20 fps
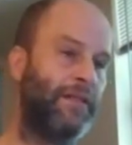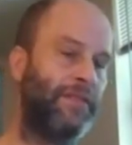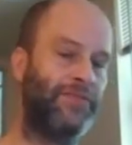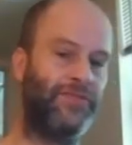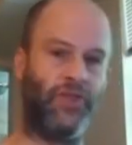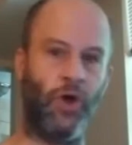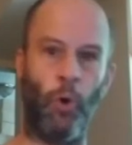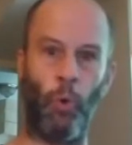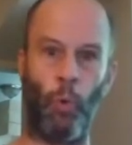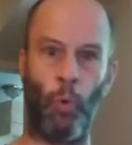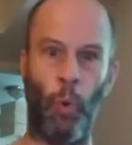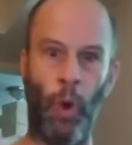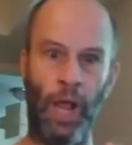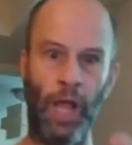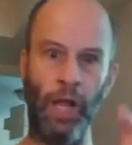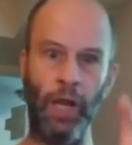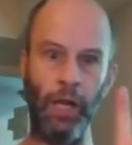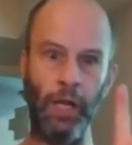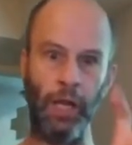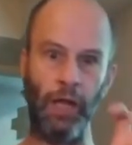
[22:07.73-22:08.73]
The
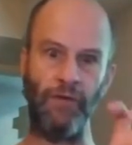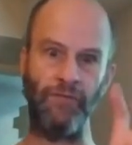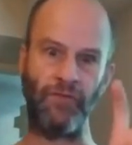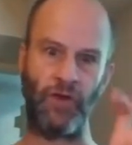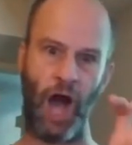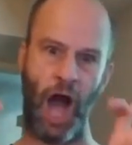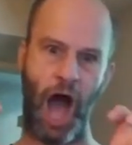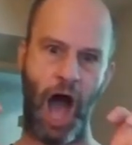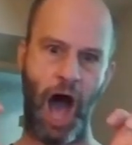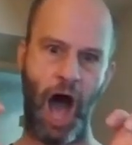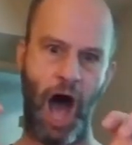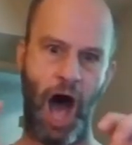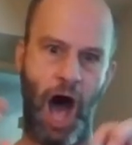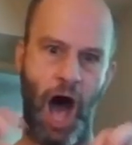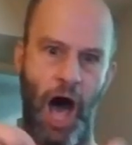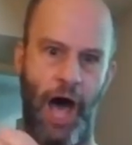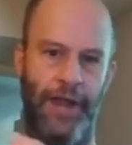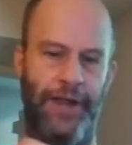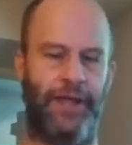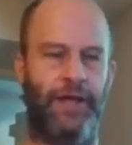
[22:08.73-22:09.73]
will of
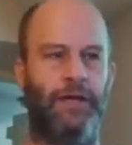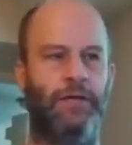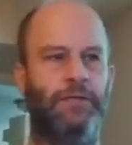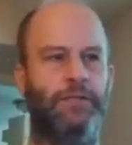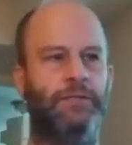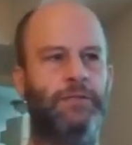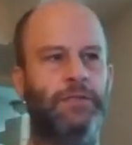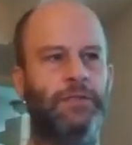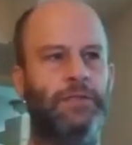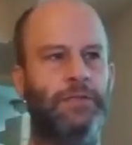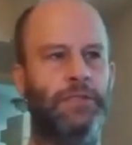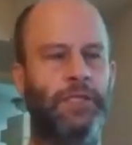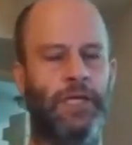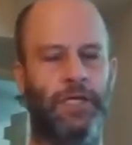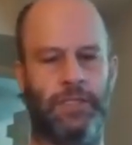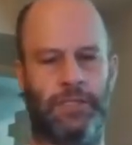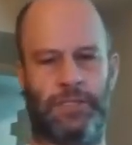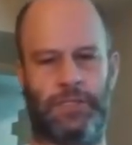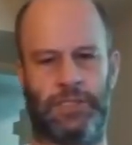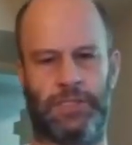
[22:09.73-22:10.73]
God.
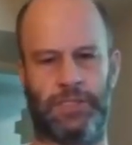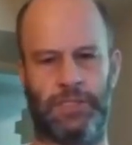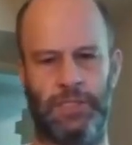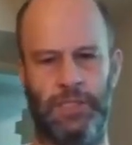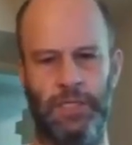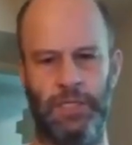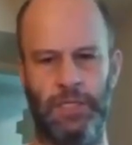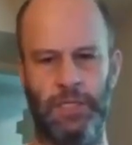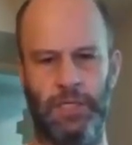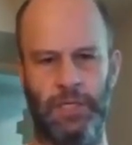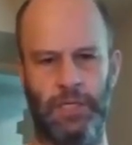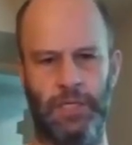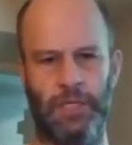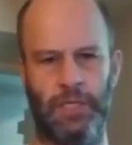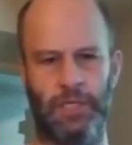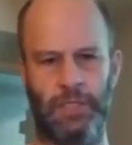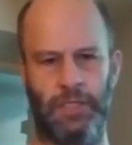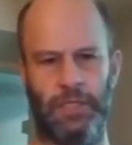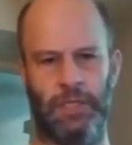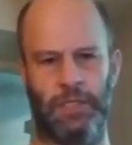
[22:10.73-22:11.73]
Yes,
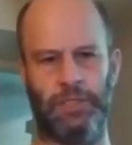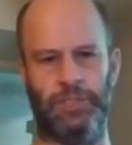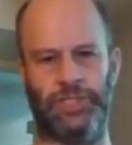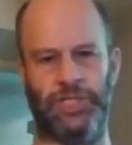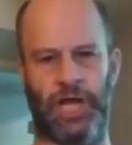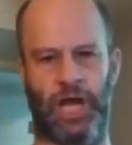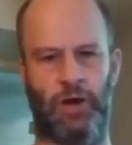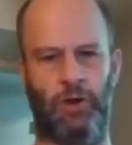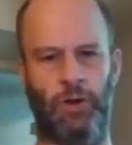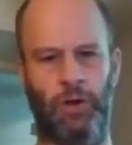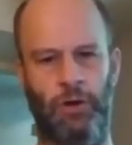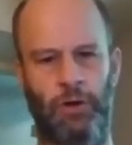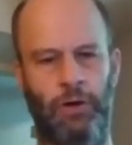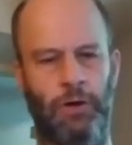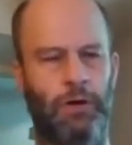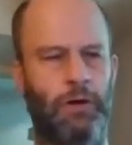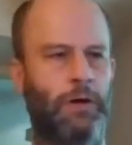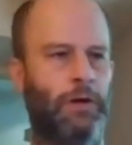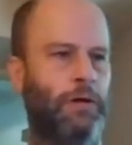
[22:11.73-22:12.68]
Inshallah.